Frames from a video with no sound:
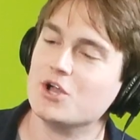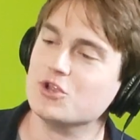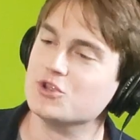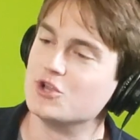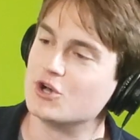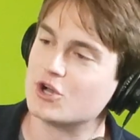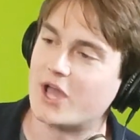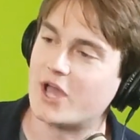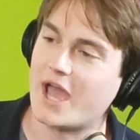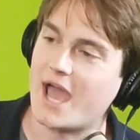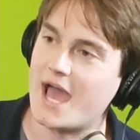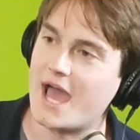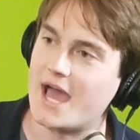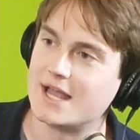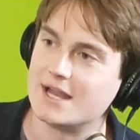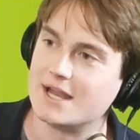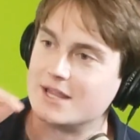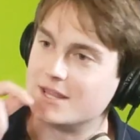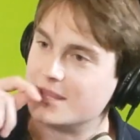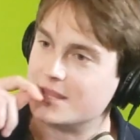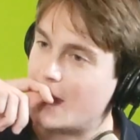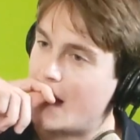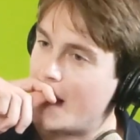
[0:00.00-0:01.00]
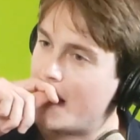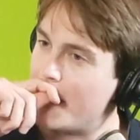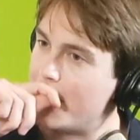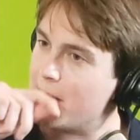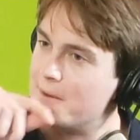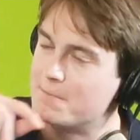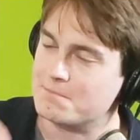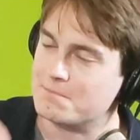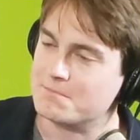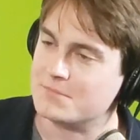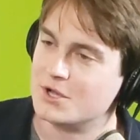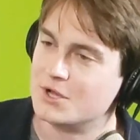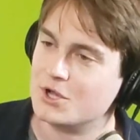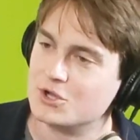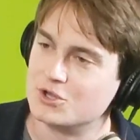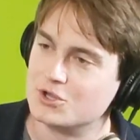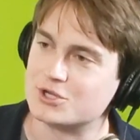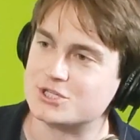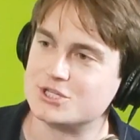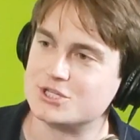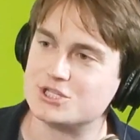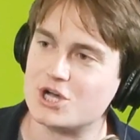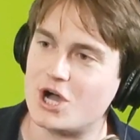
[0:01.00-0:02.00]
Look
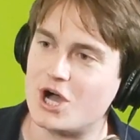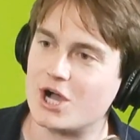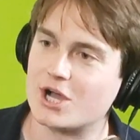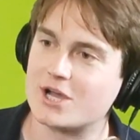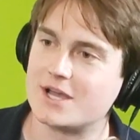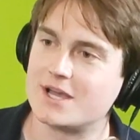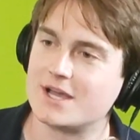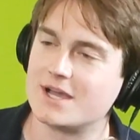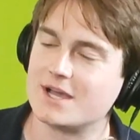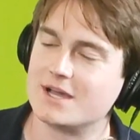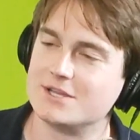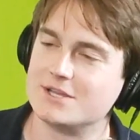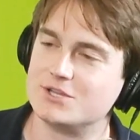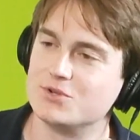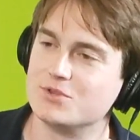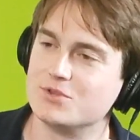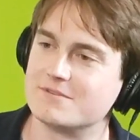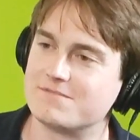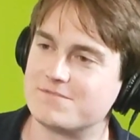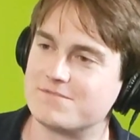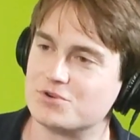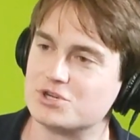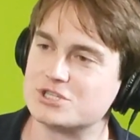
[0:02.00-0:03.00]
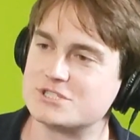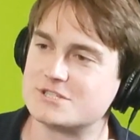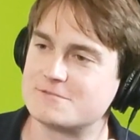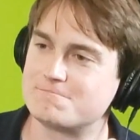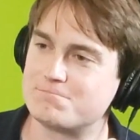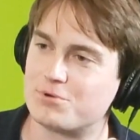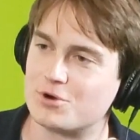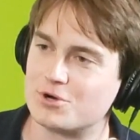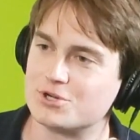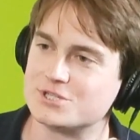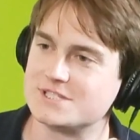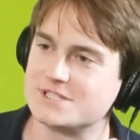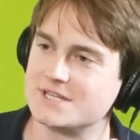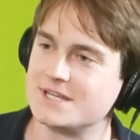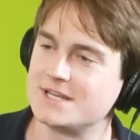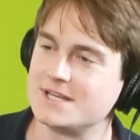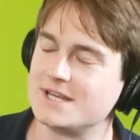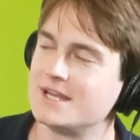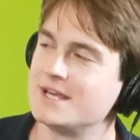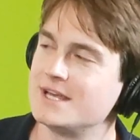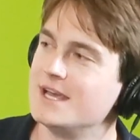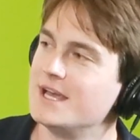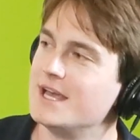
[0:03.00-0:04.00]
to talk to the first
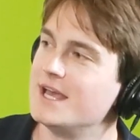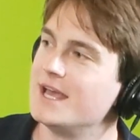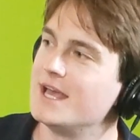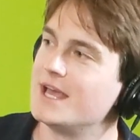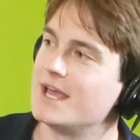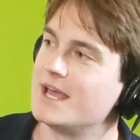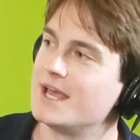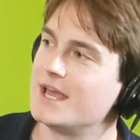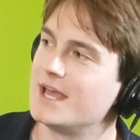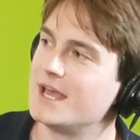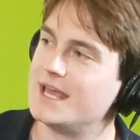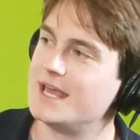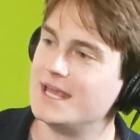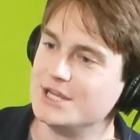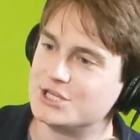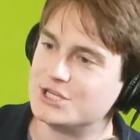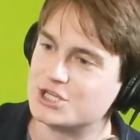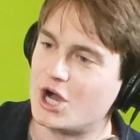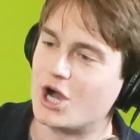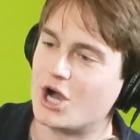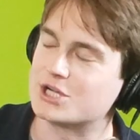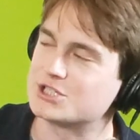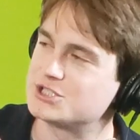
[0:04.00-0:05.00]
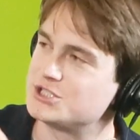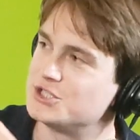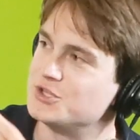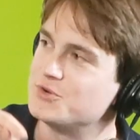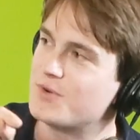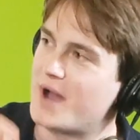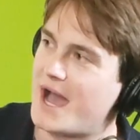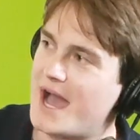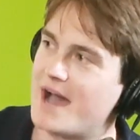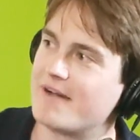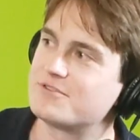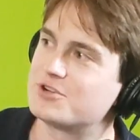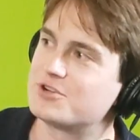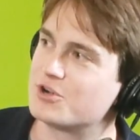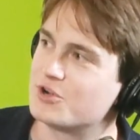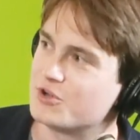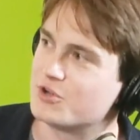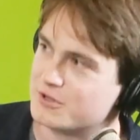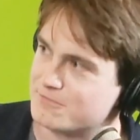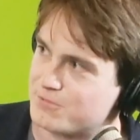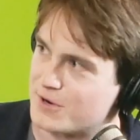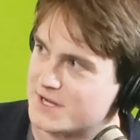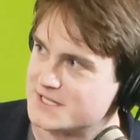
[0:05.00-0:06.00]
person he talks to
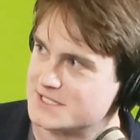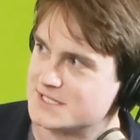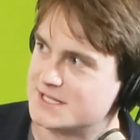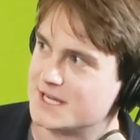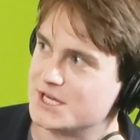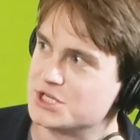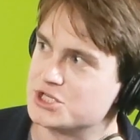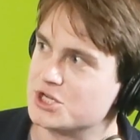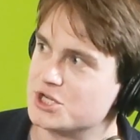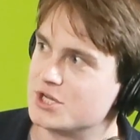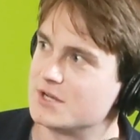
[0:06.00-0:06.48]
after the presentation.